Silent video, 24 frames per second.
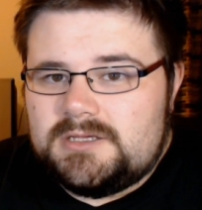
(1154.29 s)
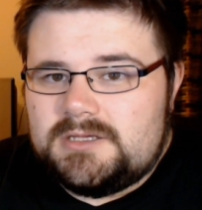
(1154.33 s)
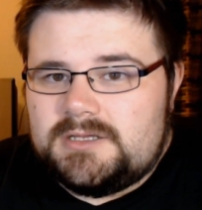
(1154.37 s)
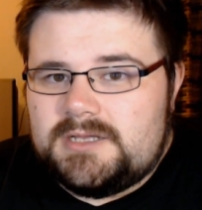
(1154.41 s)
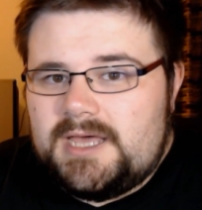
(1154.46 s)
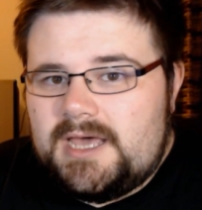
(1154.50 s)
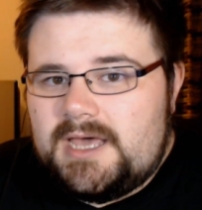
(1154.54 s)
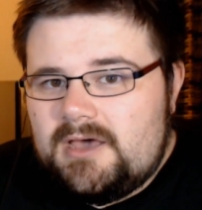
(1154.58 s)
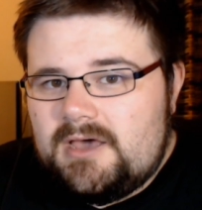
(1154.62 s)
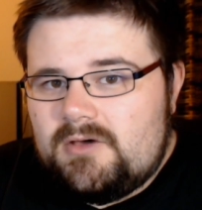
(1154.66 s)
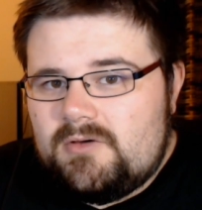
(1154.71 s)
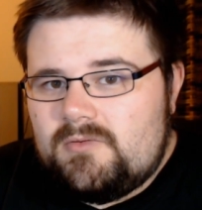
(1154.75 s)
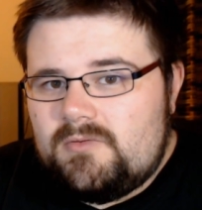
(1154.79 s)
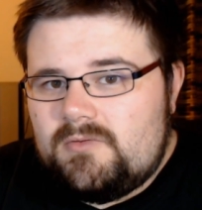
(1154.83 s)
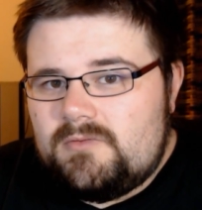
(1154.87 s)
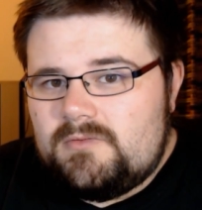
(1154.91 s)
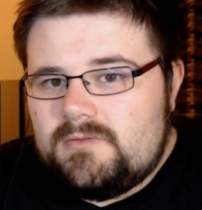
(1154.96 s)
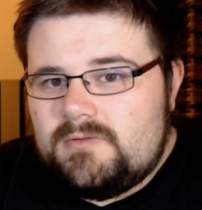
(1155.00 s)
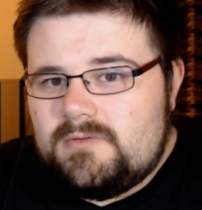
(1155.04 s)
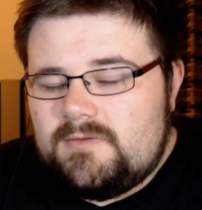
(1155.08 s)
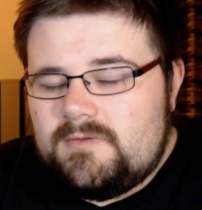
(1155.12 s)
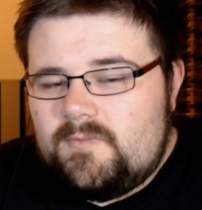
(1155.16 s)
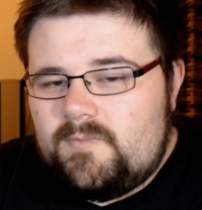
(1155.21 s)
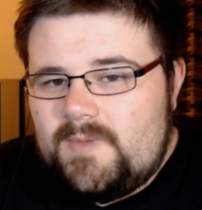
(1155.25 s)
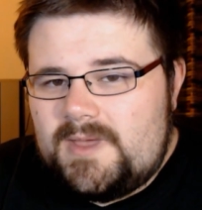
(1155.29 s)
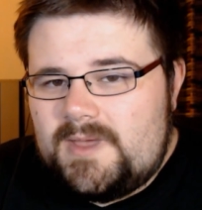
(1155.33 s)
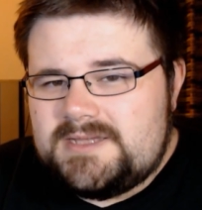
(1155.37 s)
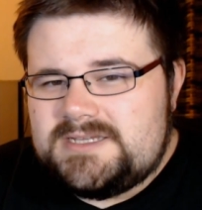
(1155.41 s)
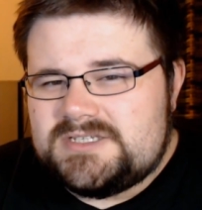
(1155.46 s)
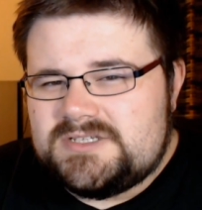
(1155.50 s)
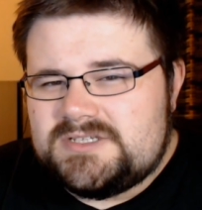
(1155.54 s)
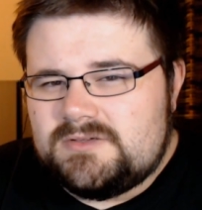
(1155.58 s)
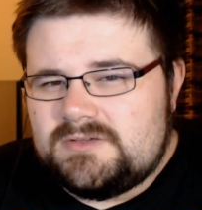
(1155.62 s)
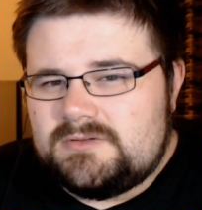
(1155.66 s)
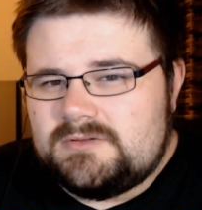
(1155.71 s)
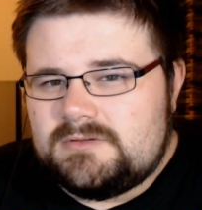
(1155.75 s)
Now, if my
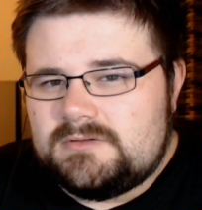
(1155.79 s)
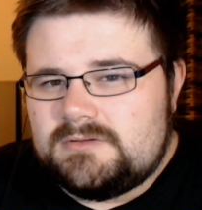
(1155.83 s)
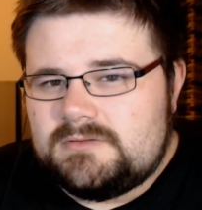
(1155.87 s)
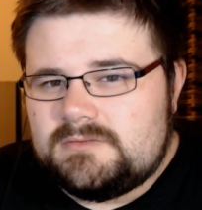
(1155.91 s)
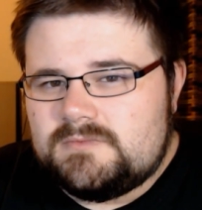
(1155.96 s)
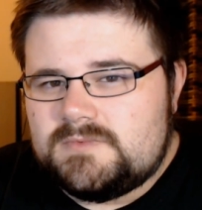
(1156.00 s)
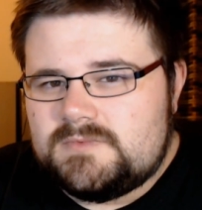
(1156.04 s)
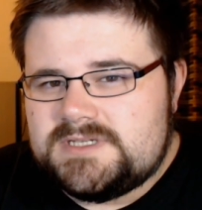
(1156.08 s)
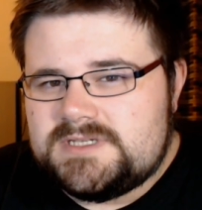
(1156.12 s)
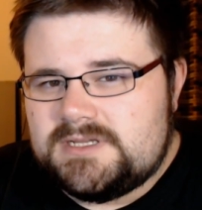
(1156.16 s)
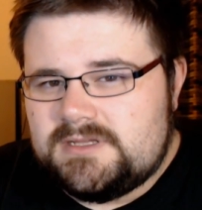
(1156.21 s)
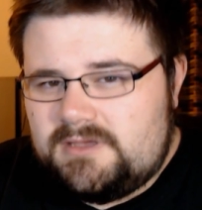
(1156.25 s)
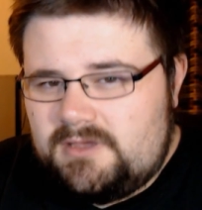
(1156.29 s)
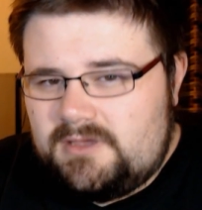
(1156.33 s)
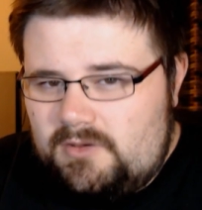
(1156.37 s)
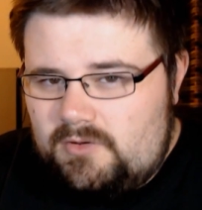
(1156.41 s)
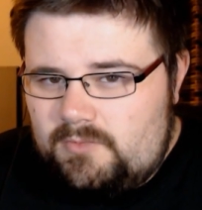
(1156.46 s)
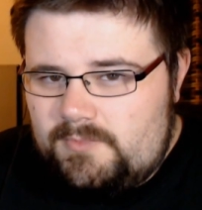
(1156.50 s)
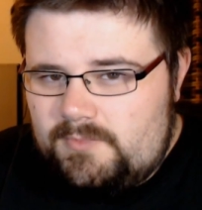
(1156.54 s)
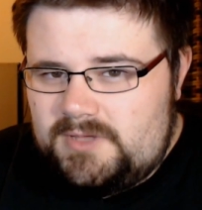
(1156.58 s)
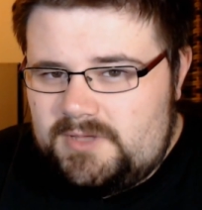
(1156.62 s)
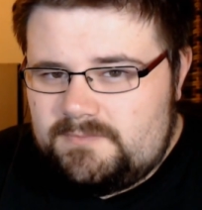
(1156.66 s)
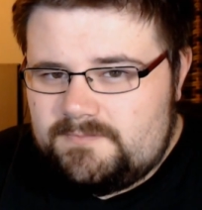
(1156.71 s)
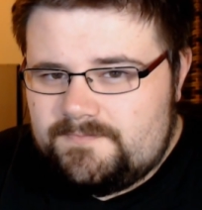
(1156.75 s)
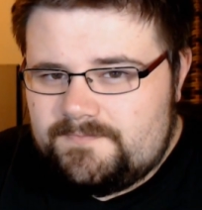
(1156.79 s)
son was in a coma,